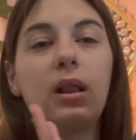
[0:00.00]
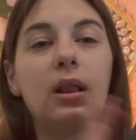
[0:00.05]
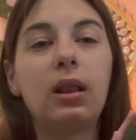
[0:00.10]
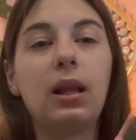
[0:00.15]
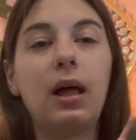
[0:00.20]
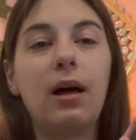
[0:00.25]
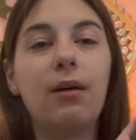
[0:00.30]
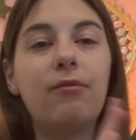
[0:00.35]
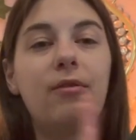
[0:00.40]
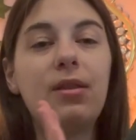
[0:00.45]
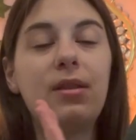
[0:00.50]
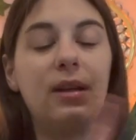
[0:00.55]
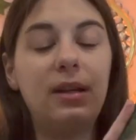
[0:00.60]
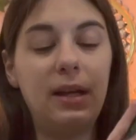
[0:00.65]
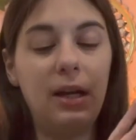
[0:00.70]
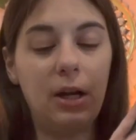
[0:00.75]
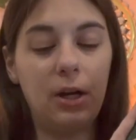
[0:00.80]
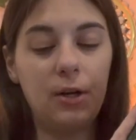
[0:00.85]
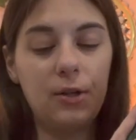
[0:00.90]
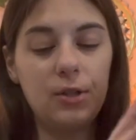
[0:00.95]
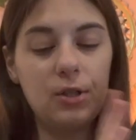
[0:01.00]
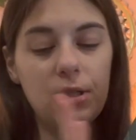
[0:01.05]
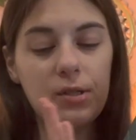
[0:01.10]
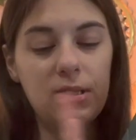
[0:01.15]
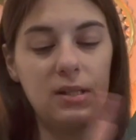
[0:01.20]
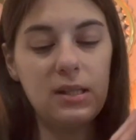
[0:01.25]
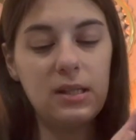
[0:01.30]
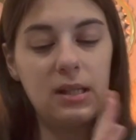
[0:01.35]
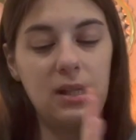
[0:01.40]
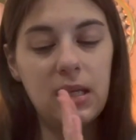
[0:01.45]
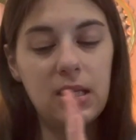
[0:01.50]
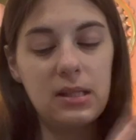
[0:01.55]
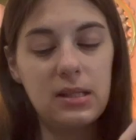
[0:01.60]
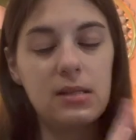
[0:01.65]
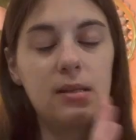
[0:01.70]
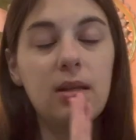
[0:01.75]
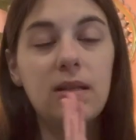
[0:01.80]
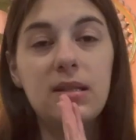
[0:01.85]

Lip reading: love the characters in this